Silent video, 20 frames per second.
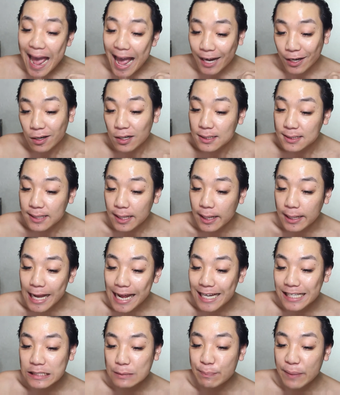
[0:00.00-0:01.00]
Anderson
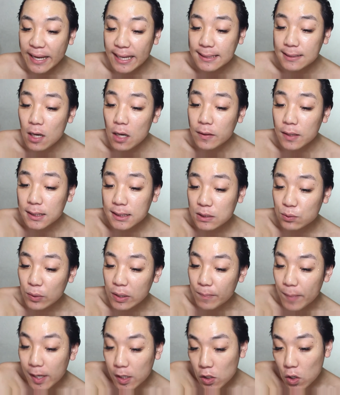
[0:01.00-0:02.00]
and is based on the
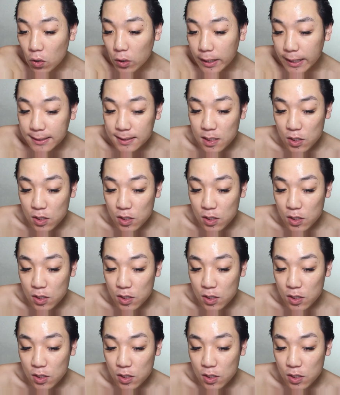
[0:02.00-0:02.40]
Sweet Magnolias